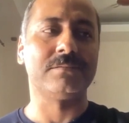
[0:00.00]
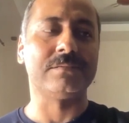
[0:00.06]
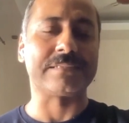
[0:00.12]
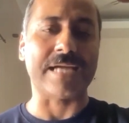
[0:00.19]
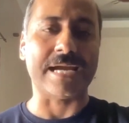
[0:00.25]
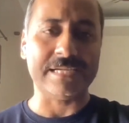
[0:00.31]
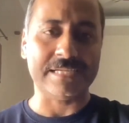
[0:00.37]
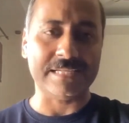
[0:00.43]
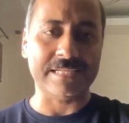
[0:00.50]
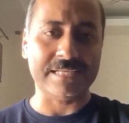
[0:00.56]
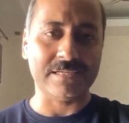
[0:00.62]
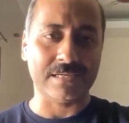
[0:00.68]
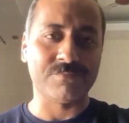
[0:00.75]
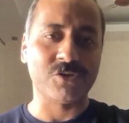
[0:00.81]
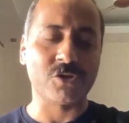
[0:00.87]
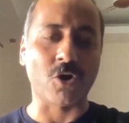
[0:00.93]
writing,
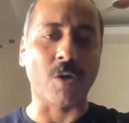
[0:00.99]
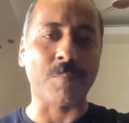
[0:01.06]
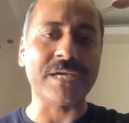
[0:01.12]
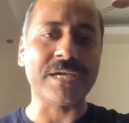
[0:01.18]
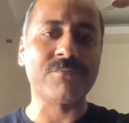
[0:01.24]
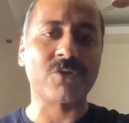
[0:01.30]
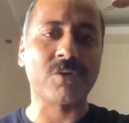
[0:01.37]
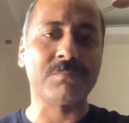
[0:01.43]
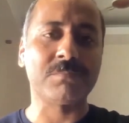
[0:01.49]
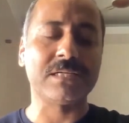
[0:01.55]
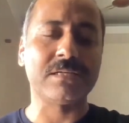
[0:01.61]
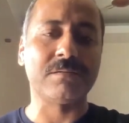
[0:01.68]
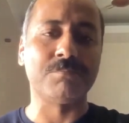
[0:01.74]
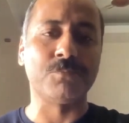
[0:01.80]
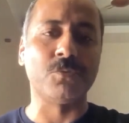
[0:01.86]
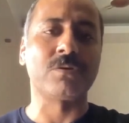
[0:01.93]
if you're copying from
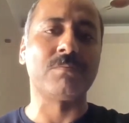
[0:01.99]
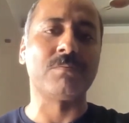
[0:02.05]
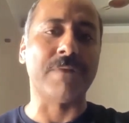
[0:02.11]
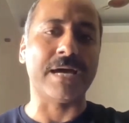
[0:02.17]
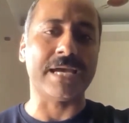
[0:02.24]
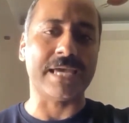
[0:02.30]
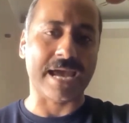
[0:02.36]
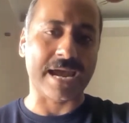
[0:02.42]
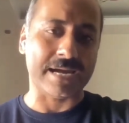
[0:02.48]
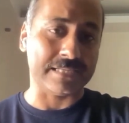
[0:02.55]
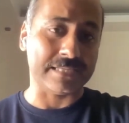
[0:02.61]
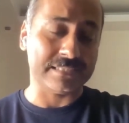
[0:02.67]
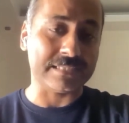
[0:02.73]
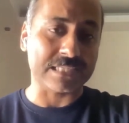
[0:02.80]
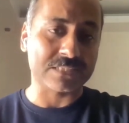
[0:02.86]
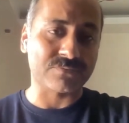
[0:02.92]
the book by hand, I
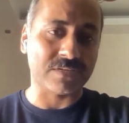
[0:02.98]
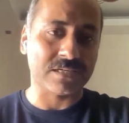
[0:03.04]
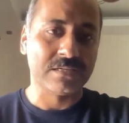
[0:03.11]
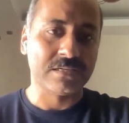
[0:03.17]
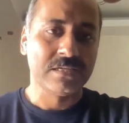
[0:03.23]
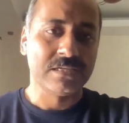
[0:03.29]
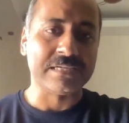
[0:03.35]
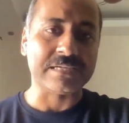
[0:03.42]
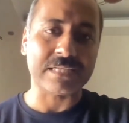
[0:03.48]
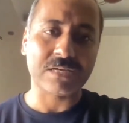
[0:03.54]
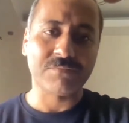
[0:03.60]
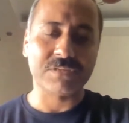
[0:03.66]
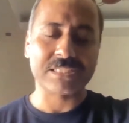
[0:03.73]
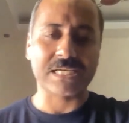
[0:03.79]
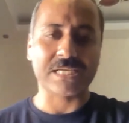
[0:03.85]
think that's one trick which